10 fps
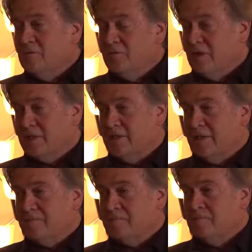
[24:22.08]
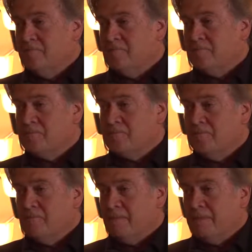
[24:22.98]
move like that.
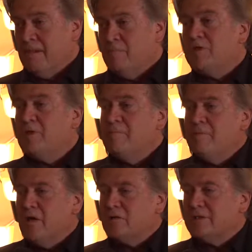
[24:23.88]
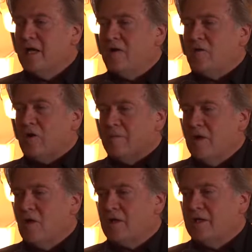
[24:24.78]
But the meltdown on
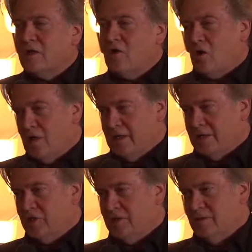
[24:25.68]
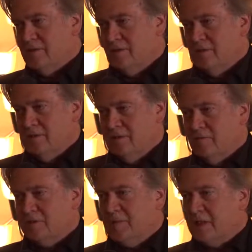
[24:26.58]
American Carnage
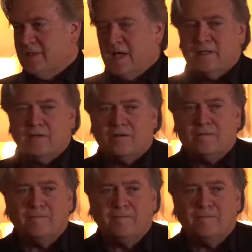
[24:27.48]
was spectacular.